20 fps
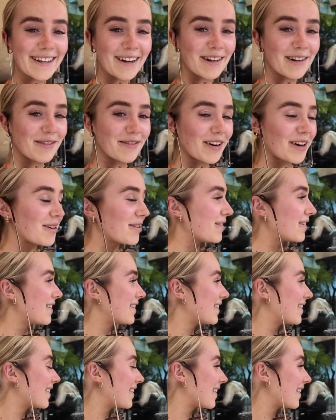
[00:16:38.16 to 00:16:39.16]
unreal.
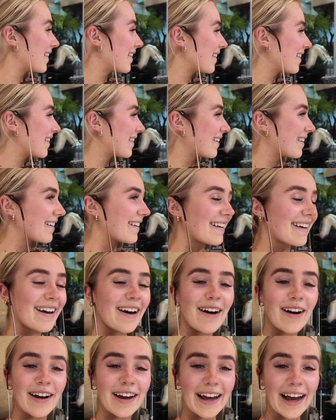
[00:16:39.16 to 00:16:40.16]

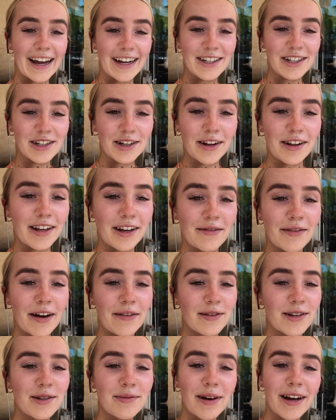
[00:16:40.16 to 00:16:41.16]
I actually don't think I've
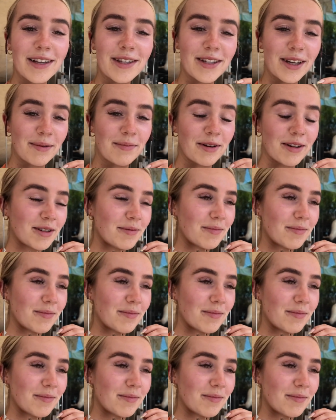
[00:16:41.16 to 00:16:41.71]
ever sweated so much in